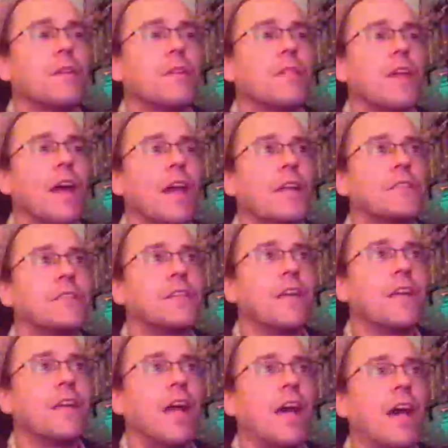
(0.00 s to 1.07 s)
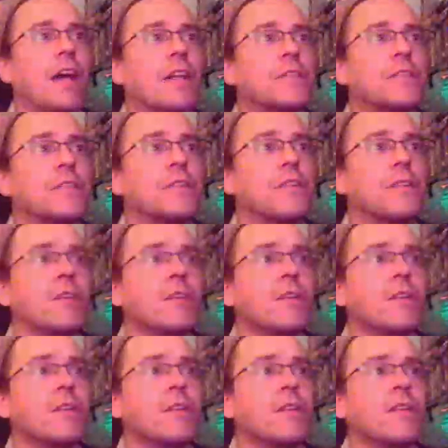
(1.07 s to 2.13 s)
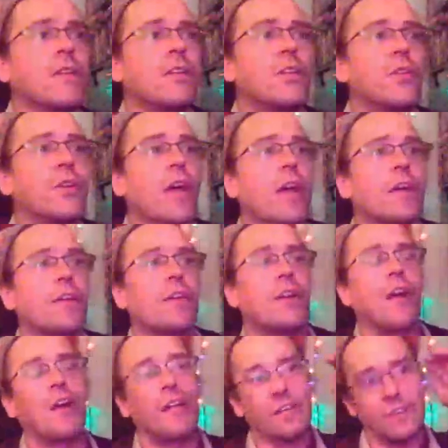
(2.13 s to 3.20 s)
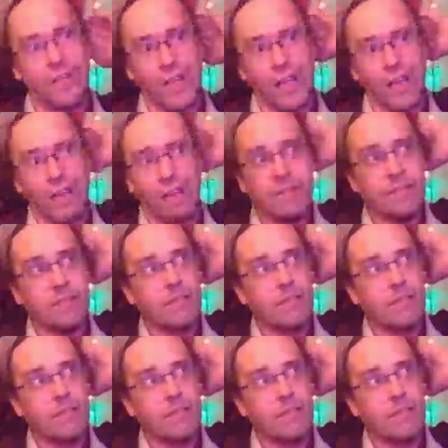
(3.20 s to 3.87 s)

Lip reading: That is kick ass. You got a good artist, huh?